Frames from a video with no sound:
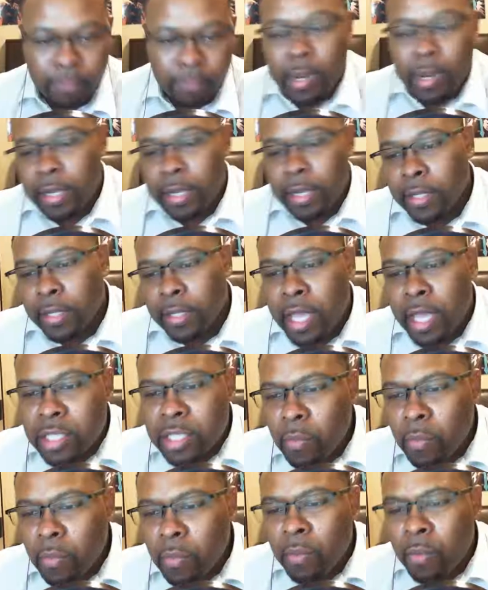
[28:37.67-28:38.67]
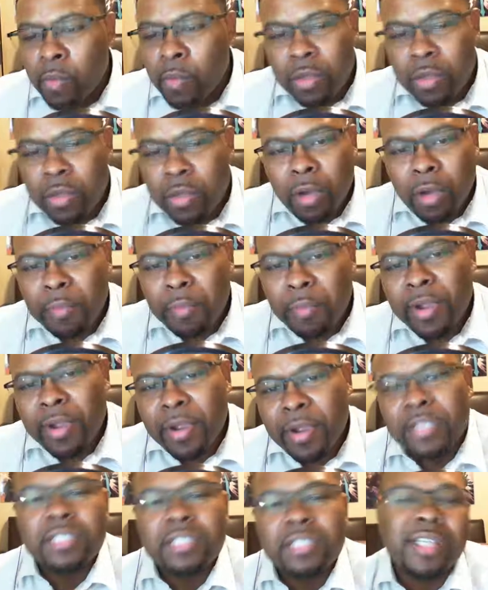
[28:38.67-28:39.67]
Right. So when you go to
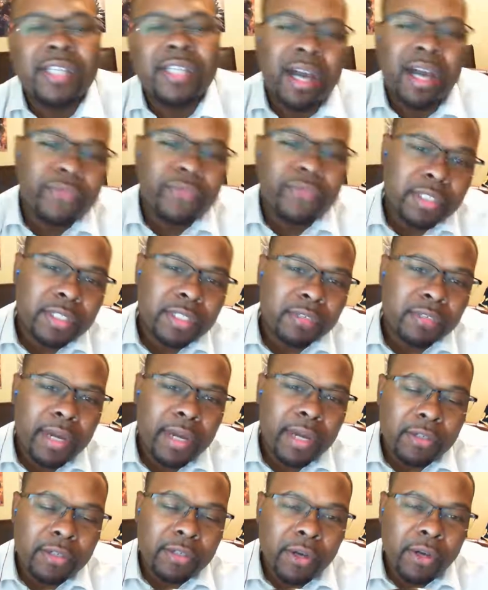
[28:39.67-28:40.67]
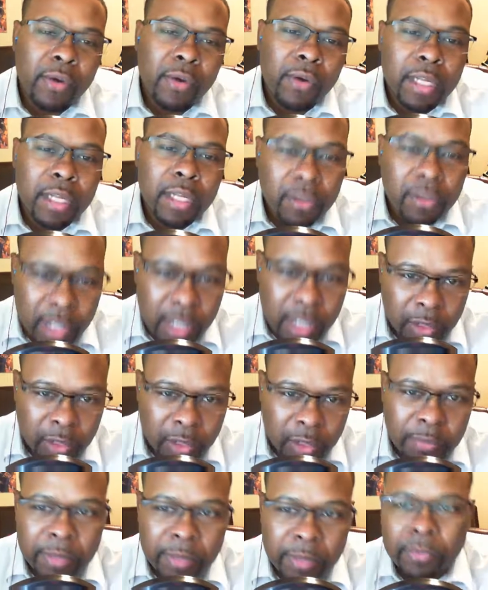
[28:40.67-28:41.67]
parent teacher conferences, right, and you go in and you talk
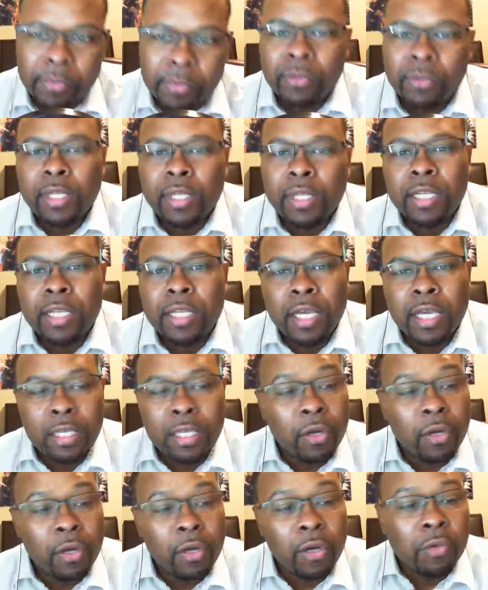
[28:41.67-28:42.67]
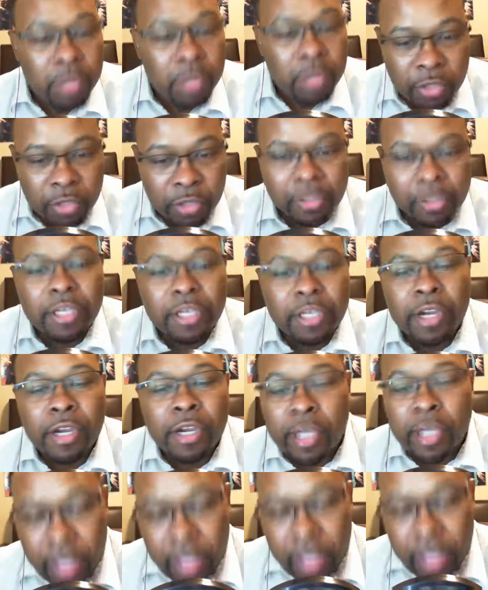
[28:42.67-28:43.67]
to people, and generally you
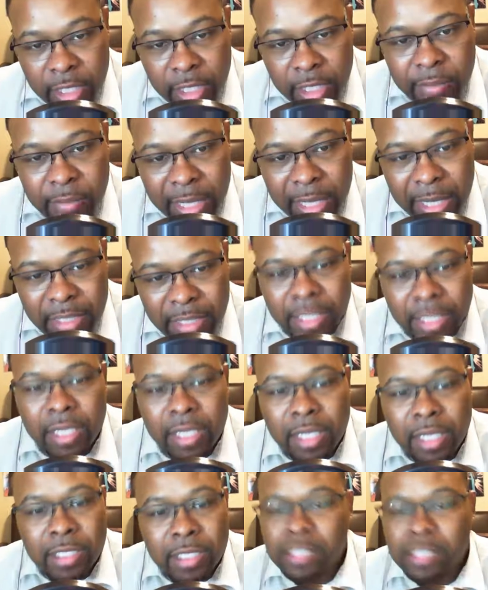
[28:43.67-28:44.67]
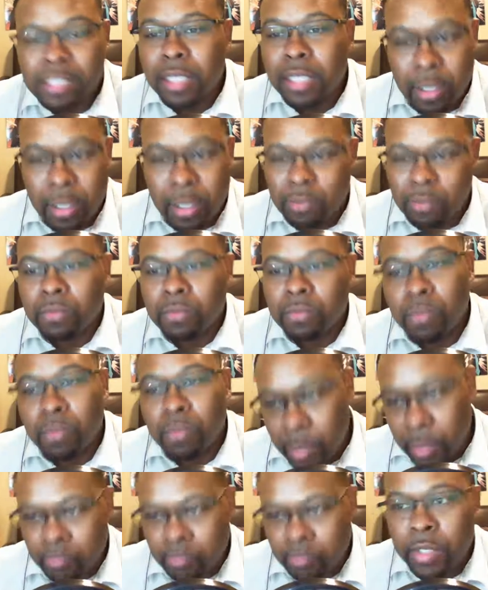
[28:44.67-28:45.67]
hear good things about your kids because
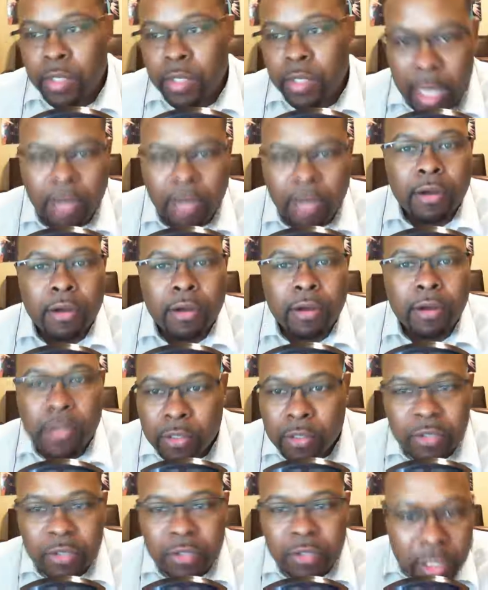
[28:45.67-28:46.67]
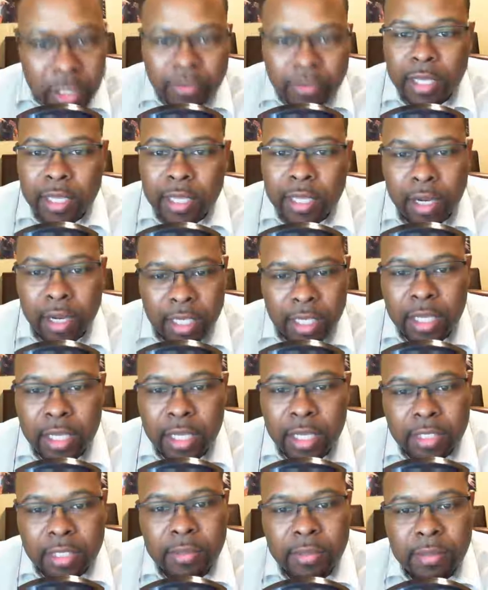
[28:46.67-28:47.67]
we there. So generally our
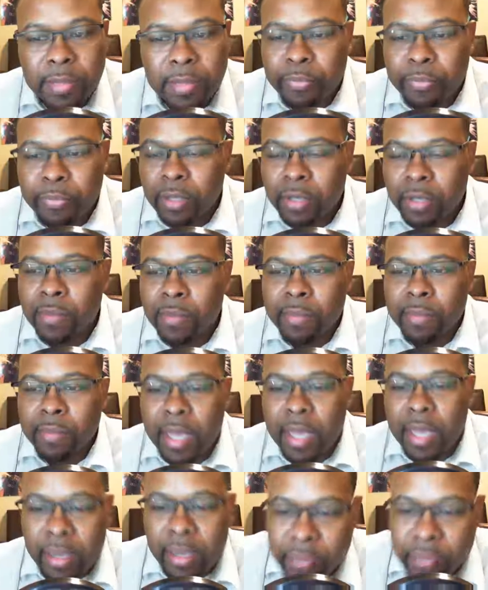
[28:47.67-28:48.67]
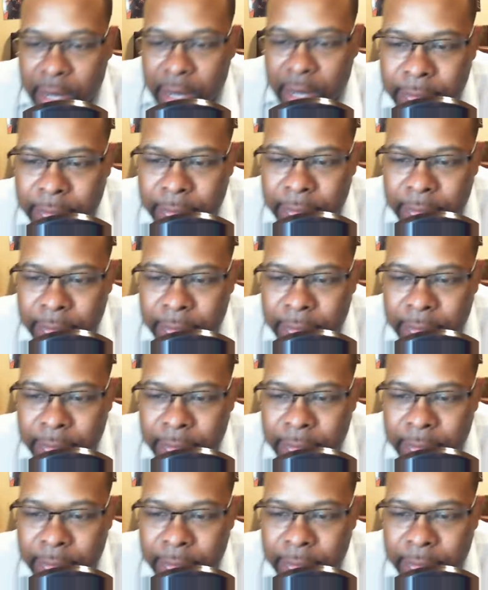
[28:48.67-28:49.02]
kids seem to be pretty well behaved, right?